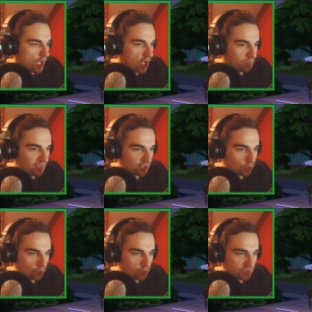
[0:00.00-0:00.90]
Oh, my
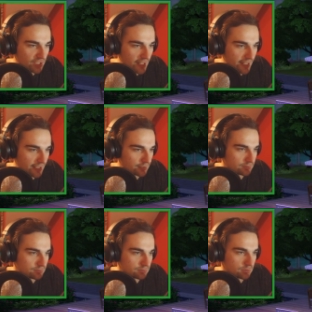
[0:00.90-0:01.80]
daughter is dying.
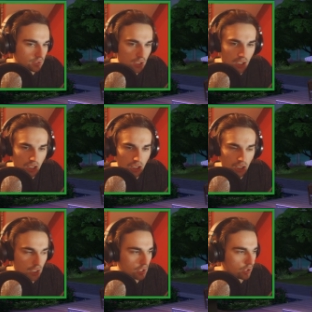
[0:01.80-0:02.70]

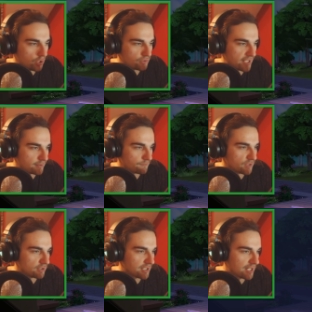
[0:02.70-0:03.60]
Oh, shit.
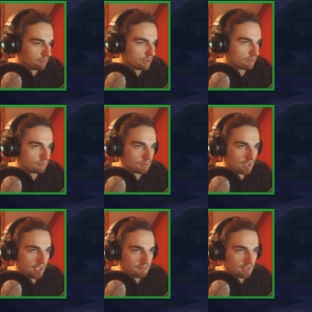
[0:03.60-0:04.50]
Okay, well,
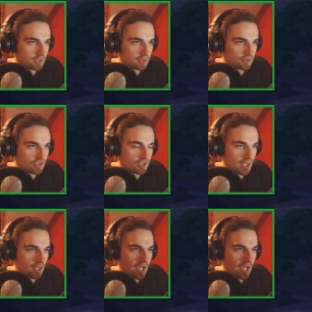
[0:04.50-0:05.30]
I'm gonna say...